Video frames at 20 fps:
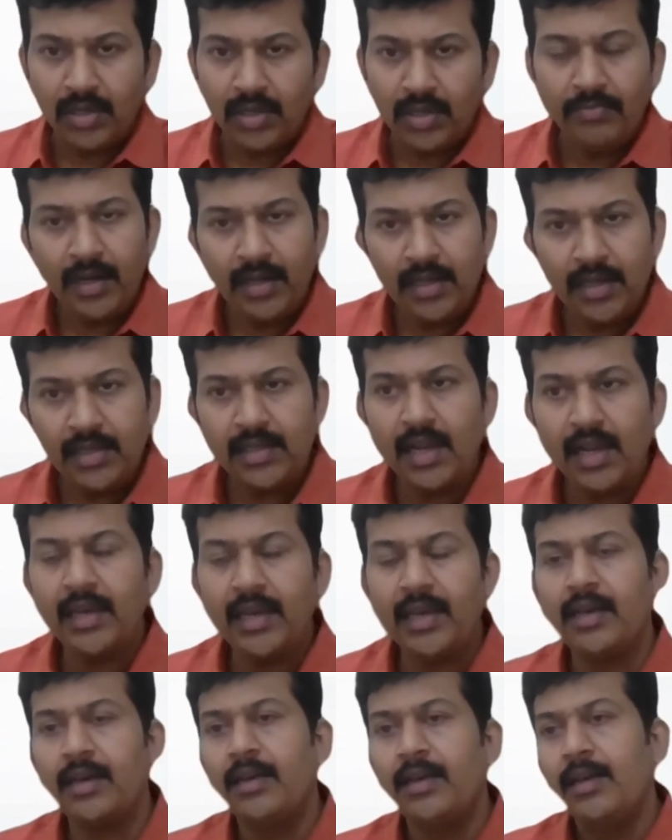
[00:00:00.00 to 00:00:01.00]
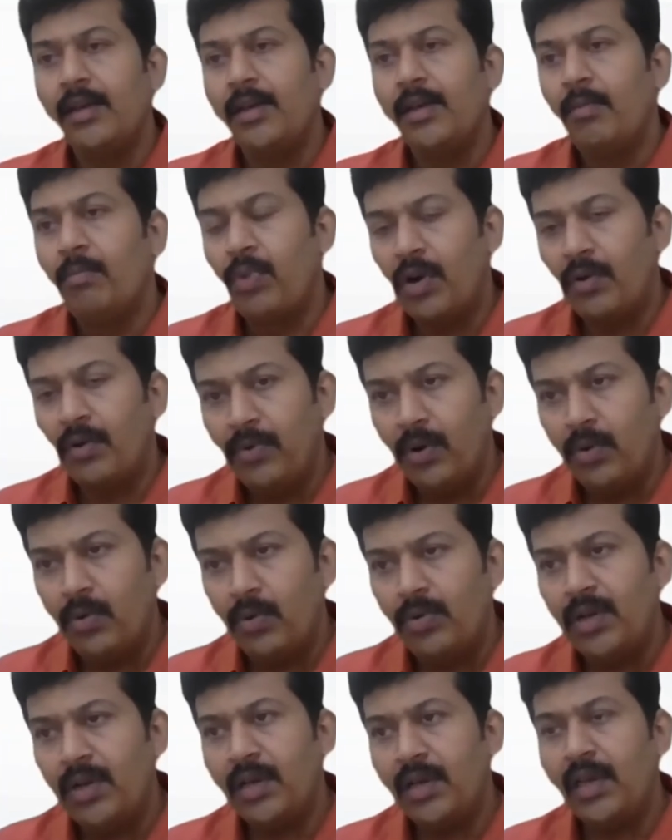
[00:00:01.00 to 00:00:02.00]
If it is like
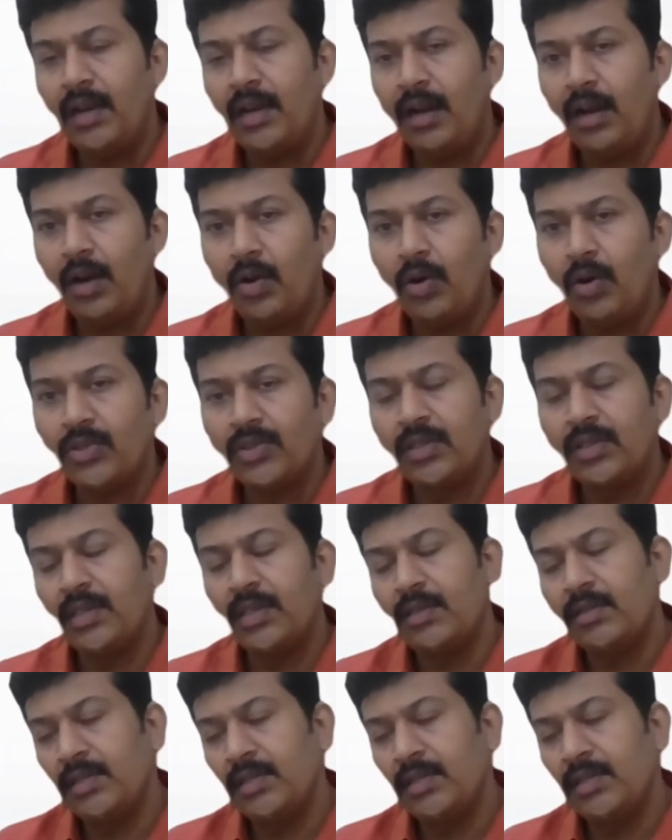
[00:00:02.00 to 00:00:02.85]
profound hearing loss,